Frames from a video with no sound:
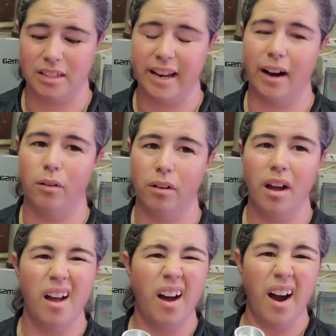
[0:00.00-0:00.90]
Now,
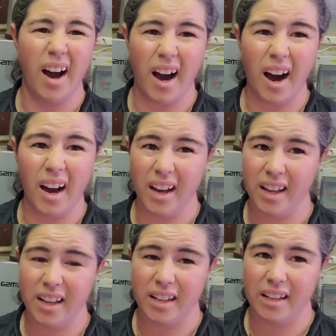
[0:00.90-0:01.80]

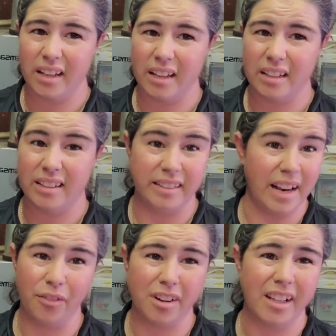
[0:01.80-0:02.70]
I
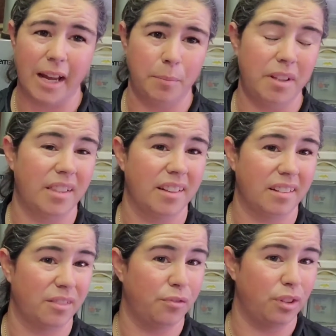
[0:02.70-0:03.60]
never claimed that this
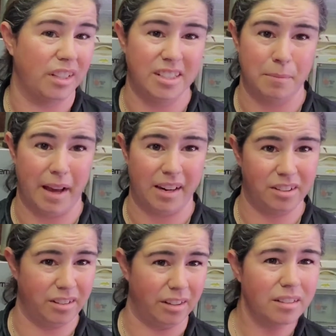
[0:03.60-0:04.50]
could fully demat a
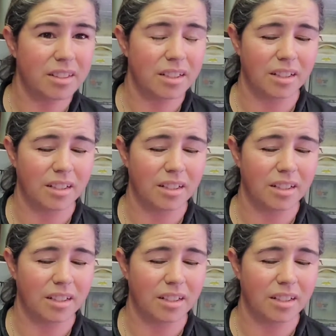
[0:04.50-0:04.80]
dog,